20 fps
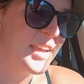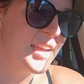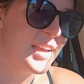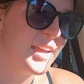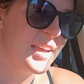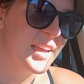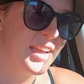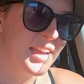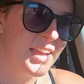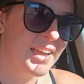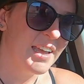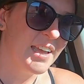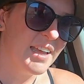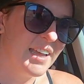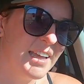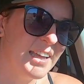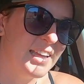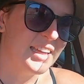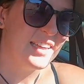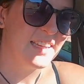got
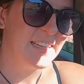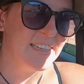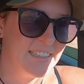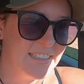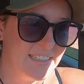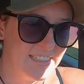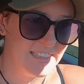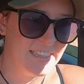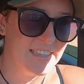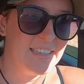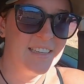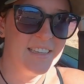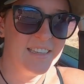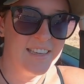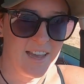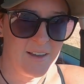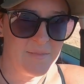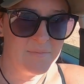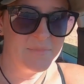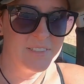sunburnt in that time though.
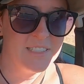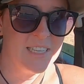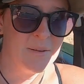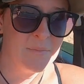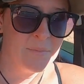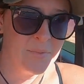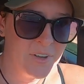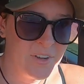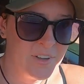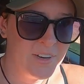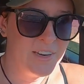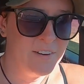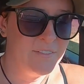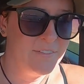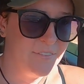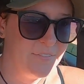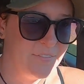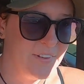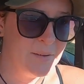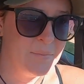Yeah, sunburnt in
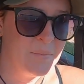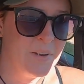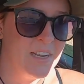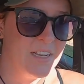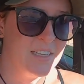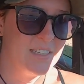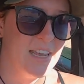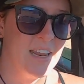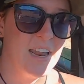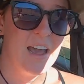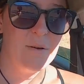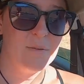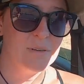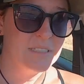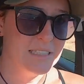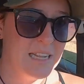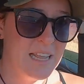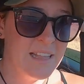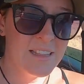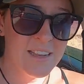fifteen minutes, and I was
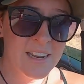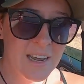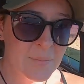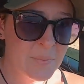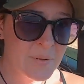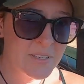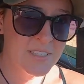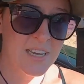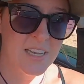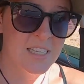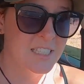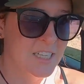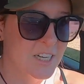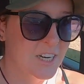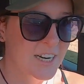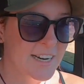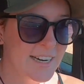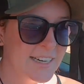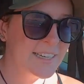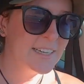lathered up in
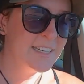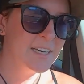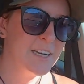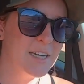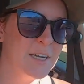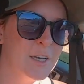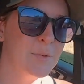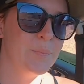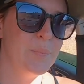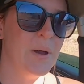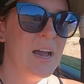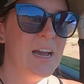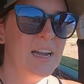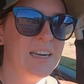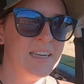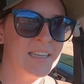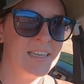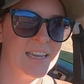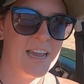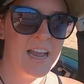sunscreen. But
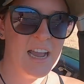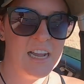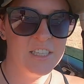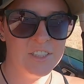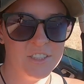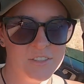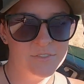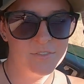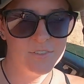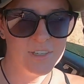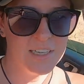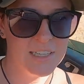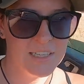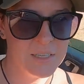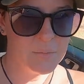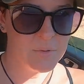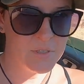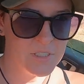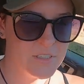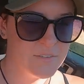yeah, I just really
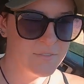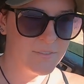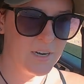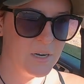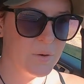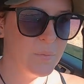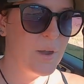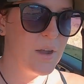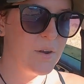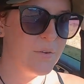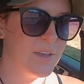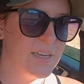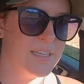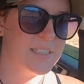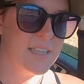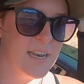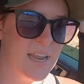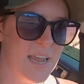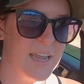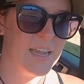wasn't very well
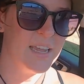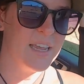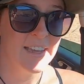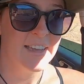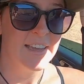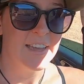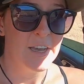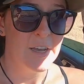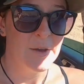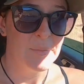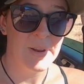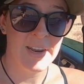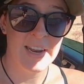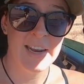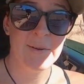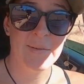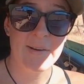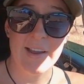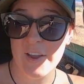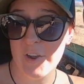yesterday. But
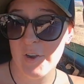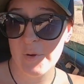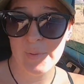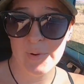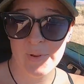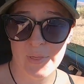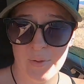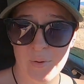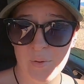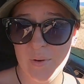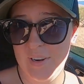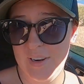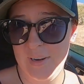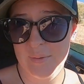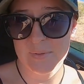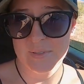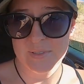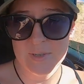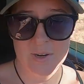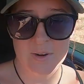anyway, who would have thought it
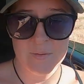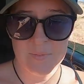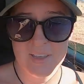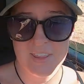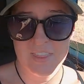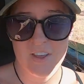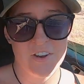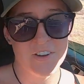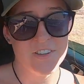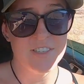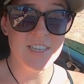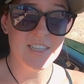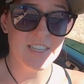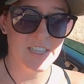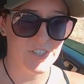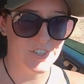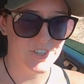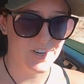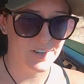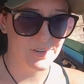was going to be the Aussie that
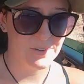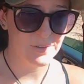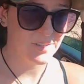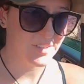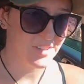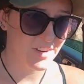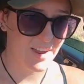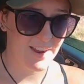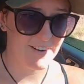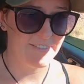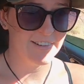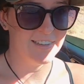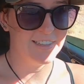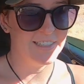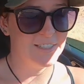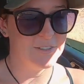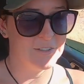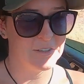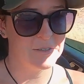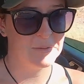struggled? I really
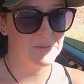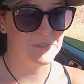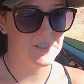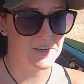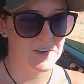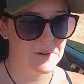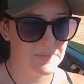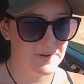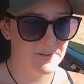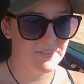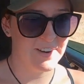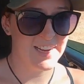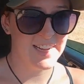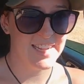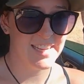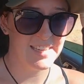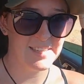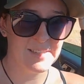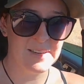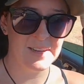thought it was going to be
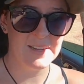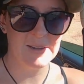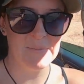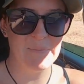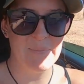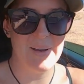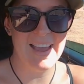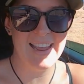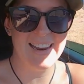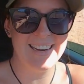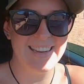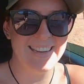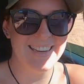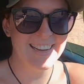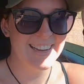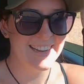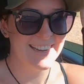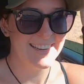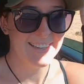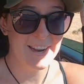Regan, but
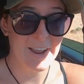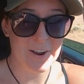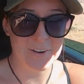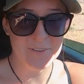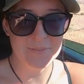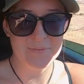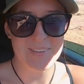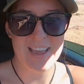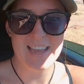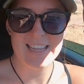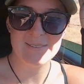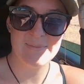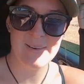no, it's